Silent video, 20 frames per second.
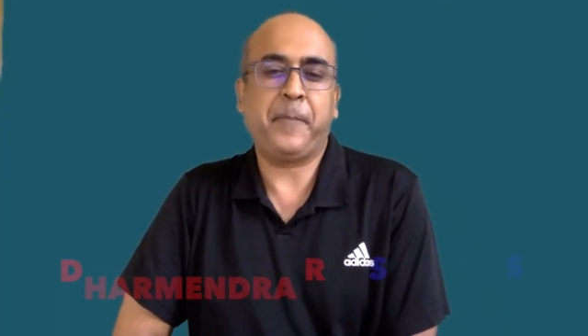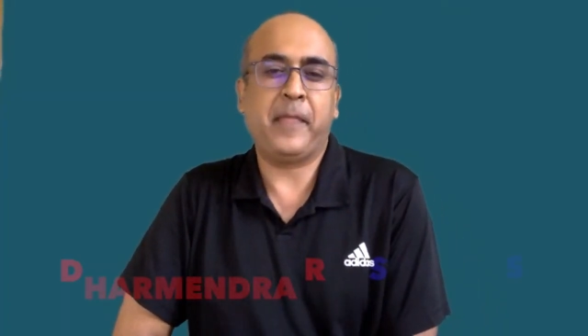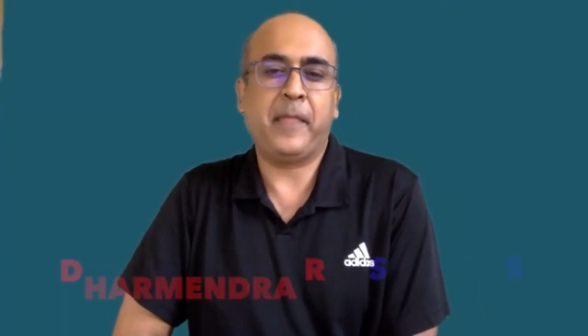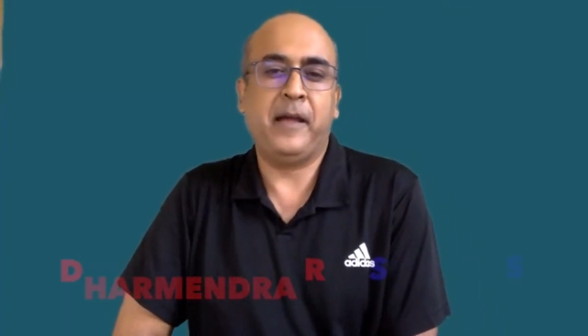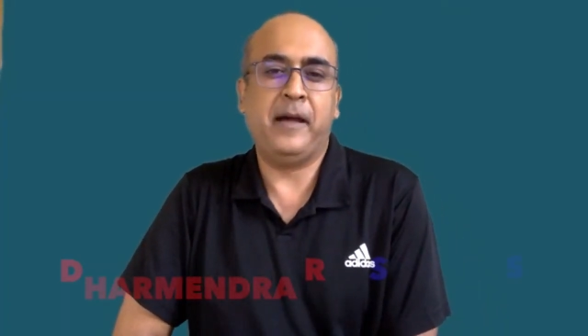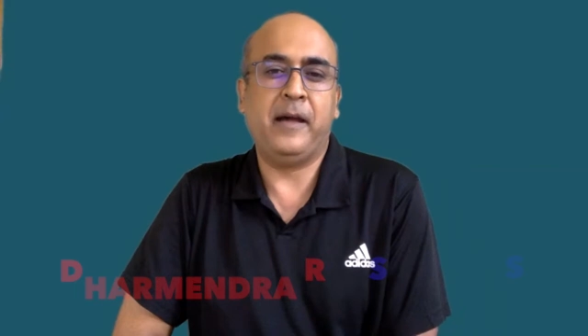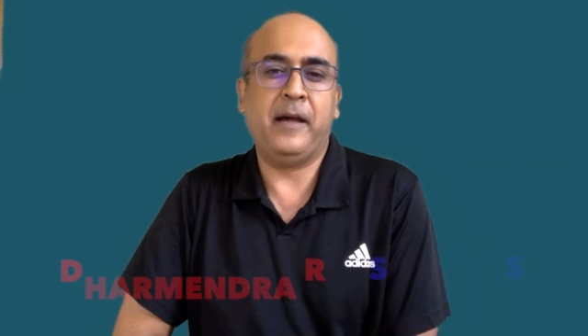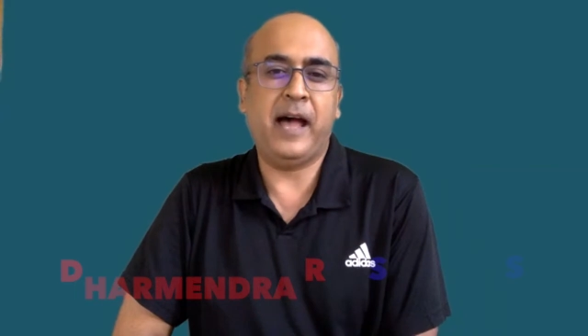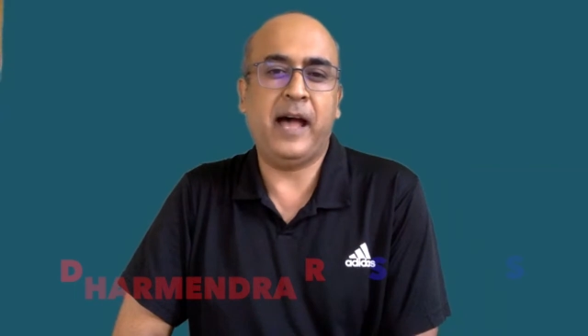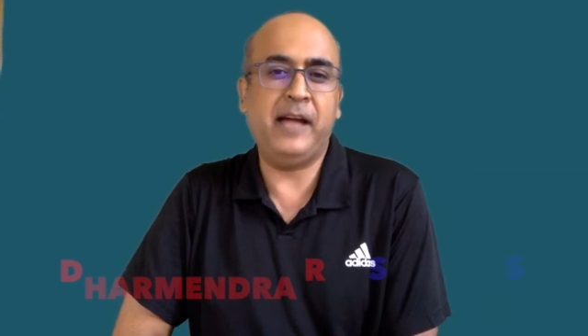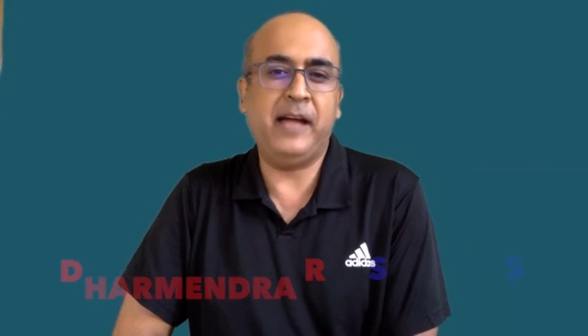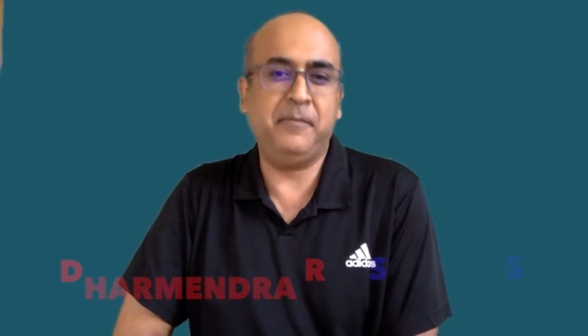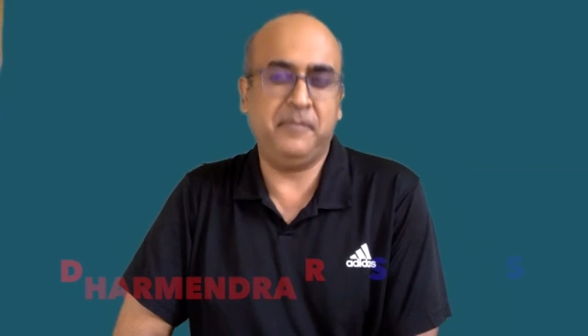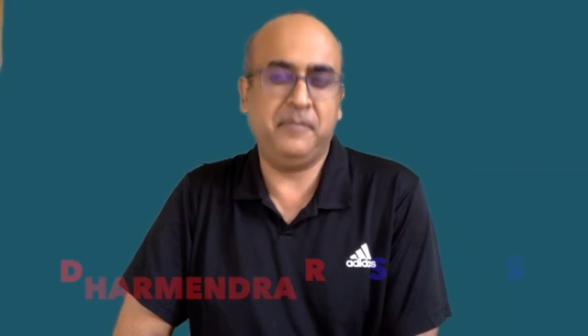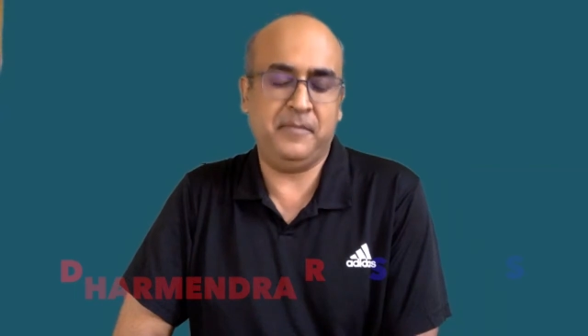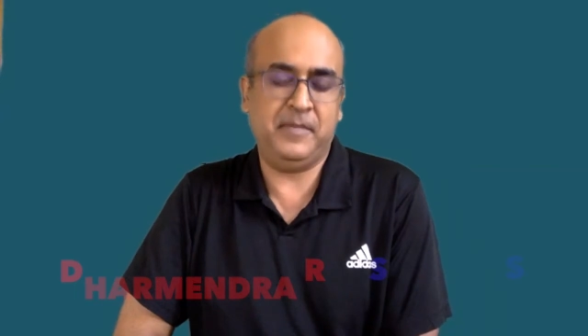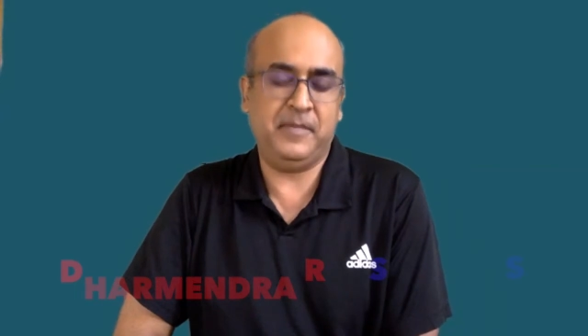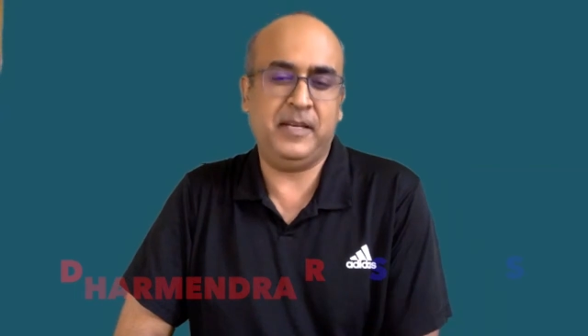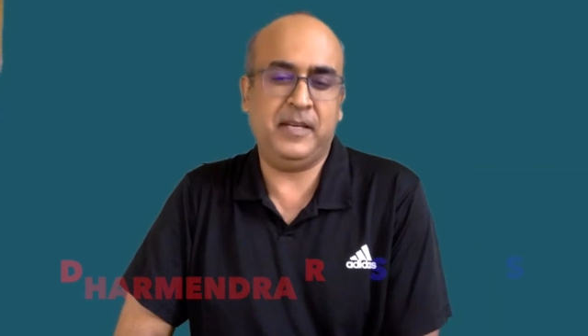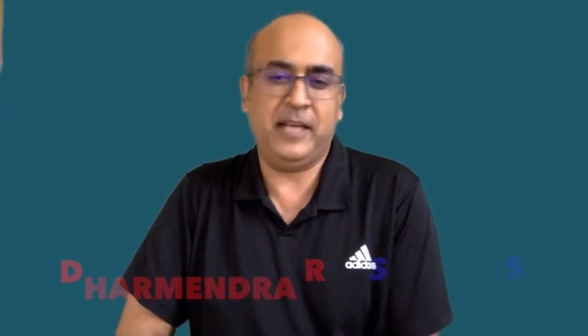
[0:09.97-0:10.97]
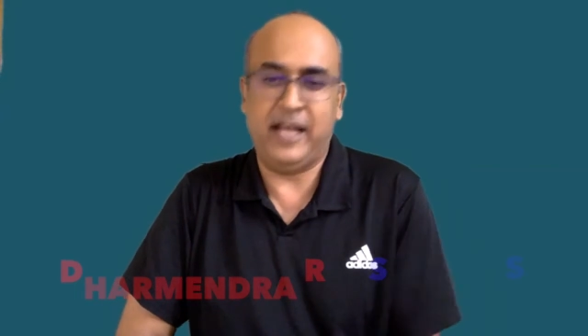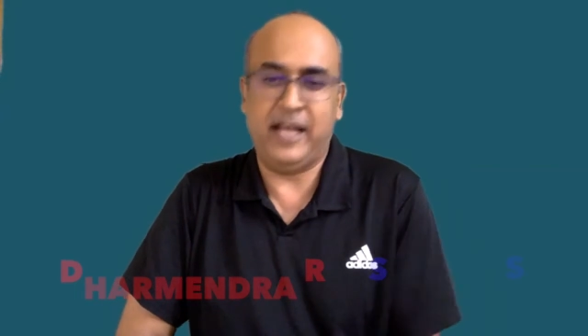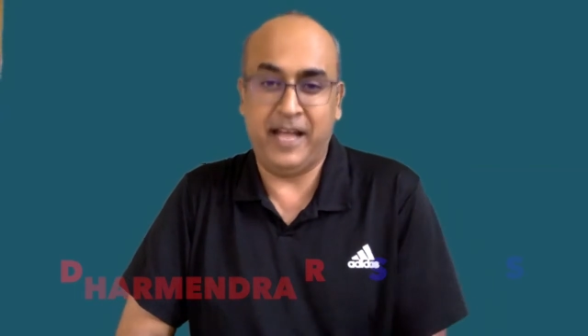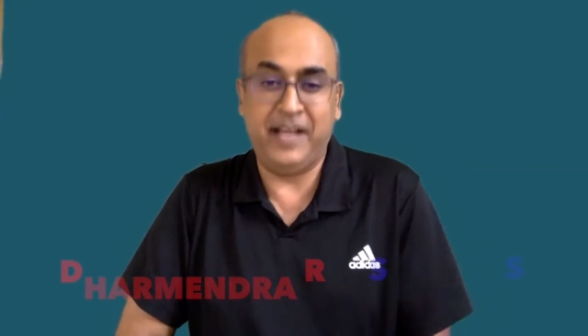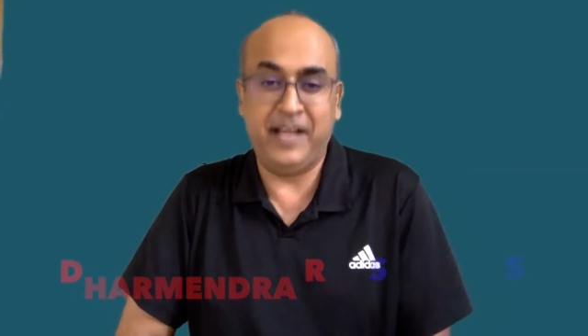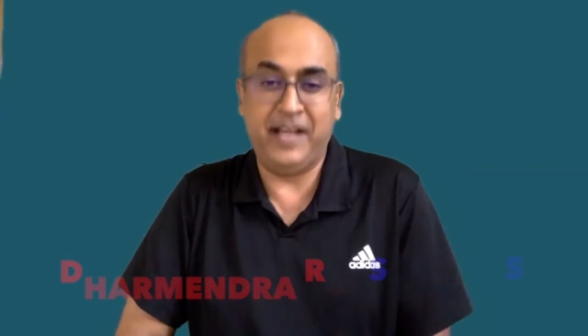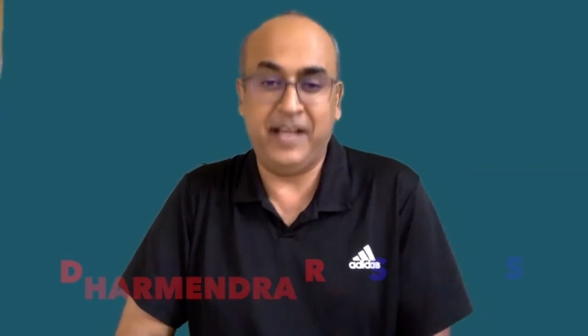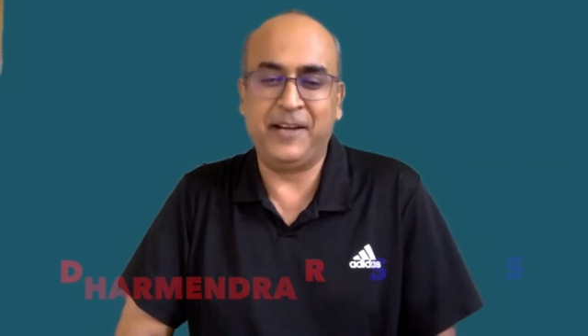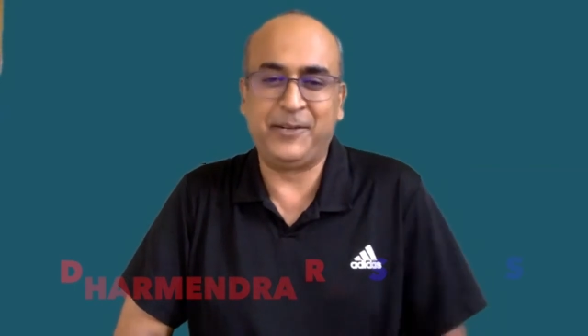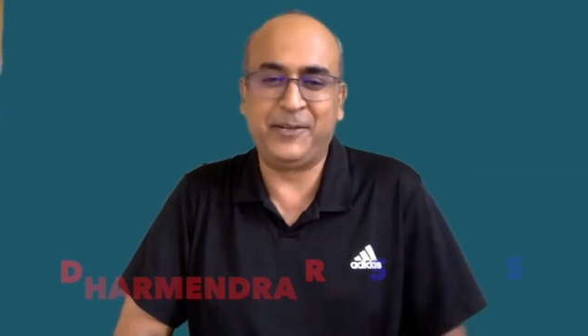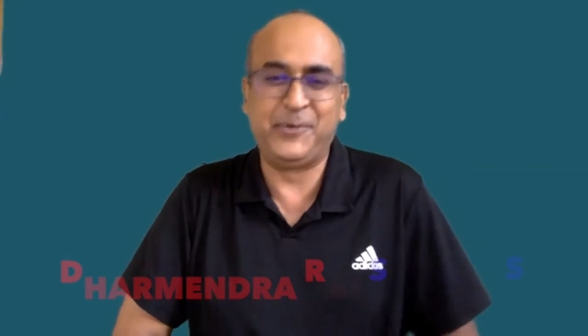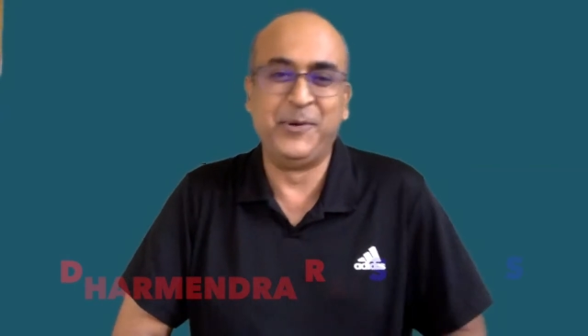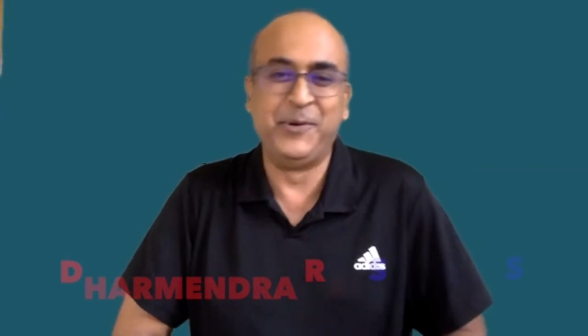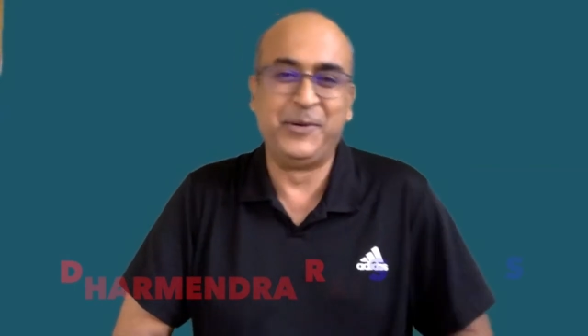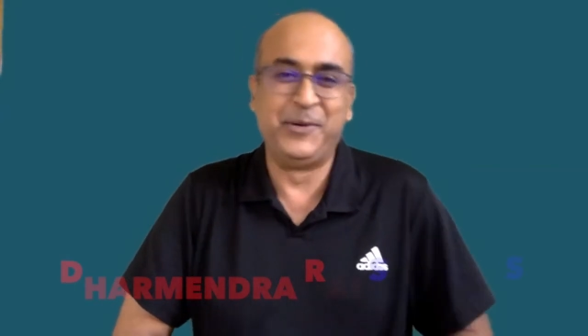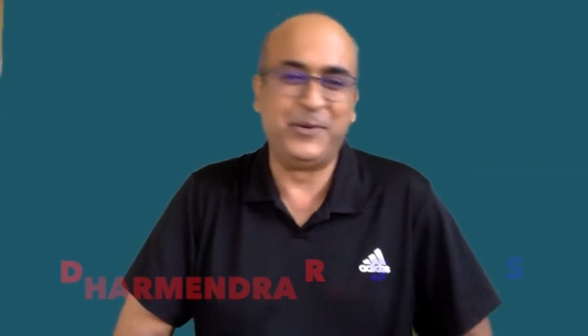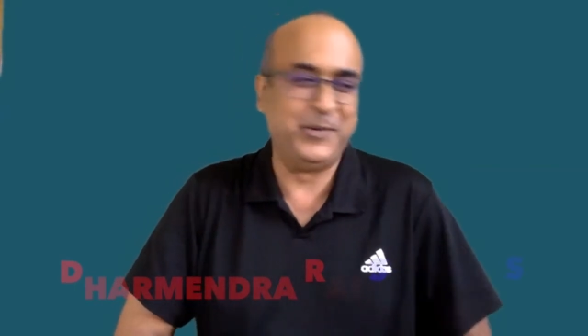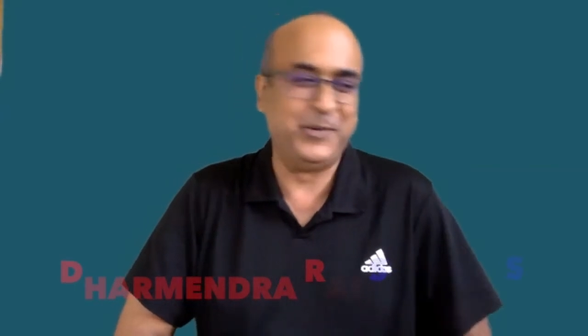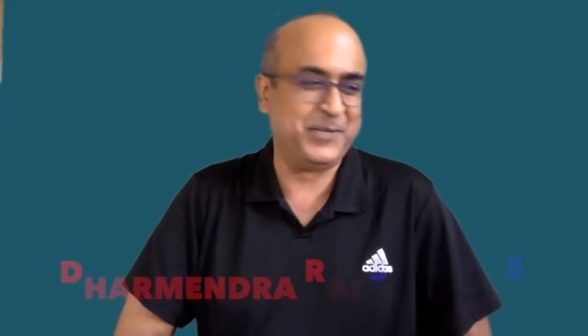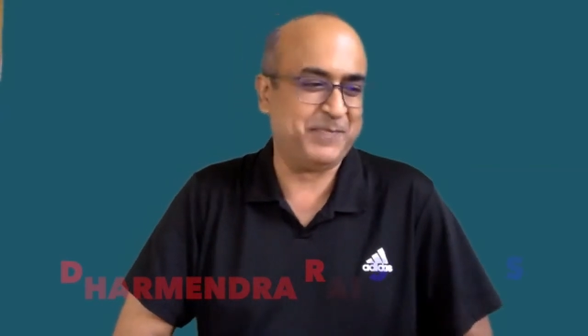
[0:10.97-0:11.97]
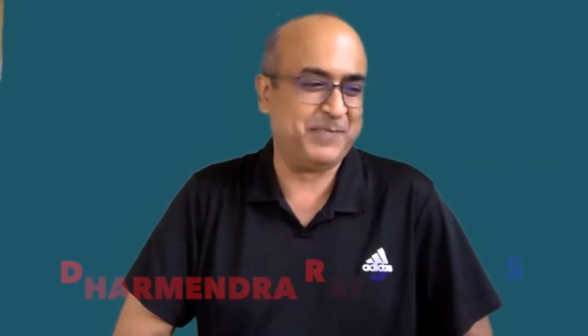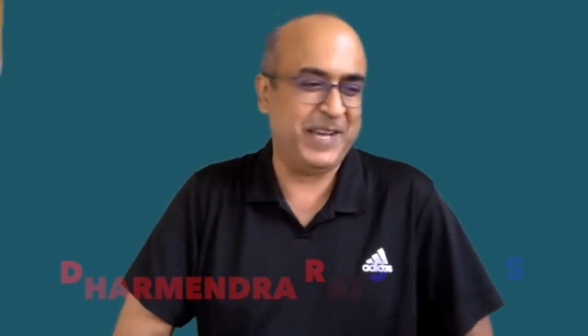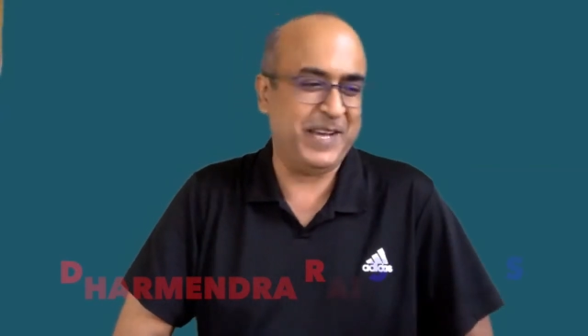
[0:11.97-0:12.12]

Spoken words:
to introduce